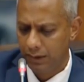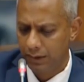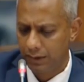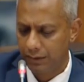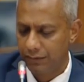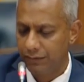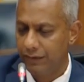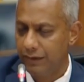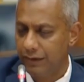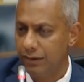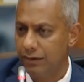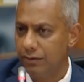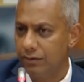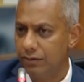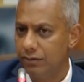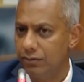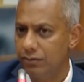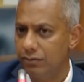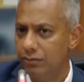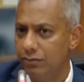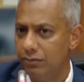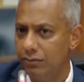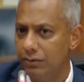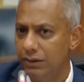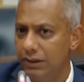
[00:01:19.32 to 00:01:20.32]
referred
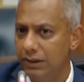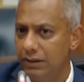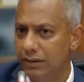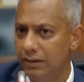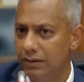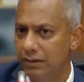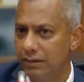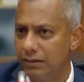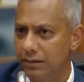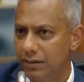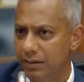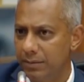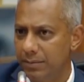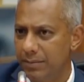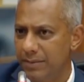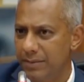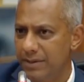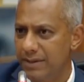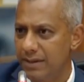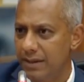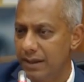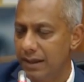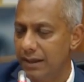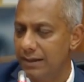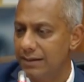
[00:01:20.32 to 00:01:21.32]
to the
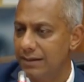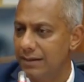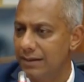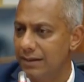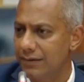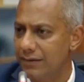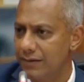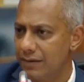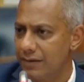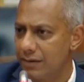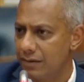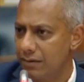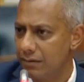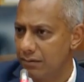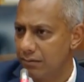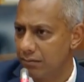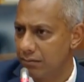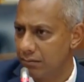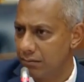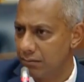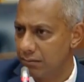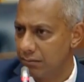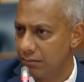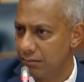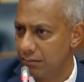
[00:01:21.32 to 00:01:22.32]
trips as gifts.
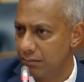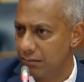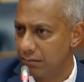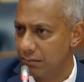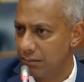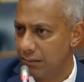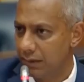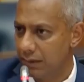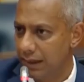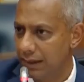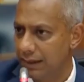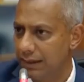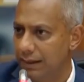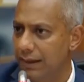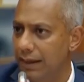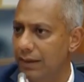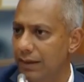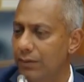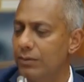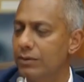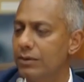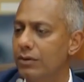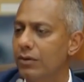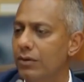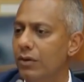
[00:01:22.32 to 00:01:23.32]
I think
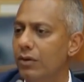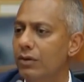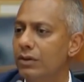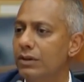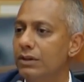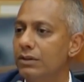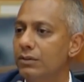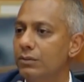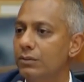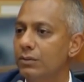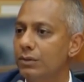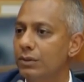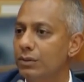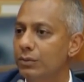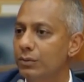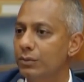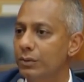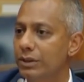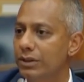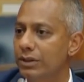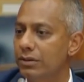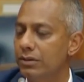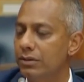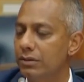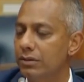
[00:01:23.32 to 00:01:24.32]
that was the context within
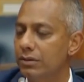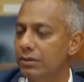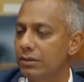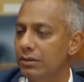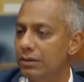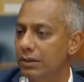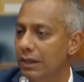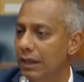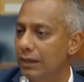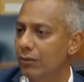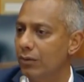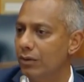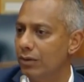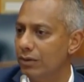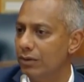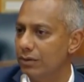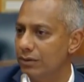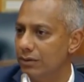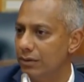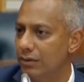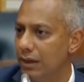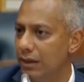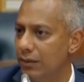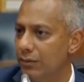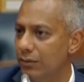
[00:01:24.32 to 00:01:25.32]
which that
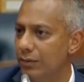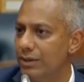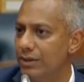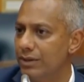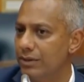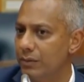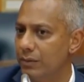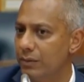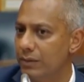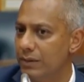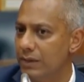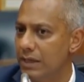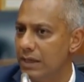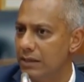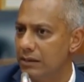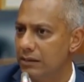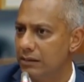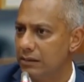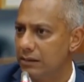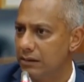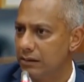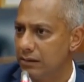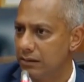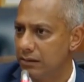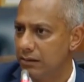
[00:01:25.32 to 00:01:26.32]
question was
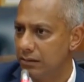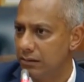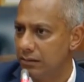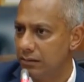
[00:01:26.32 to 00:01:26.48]
asked.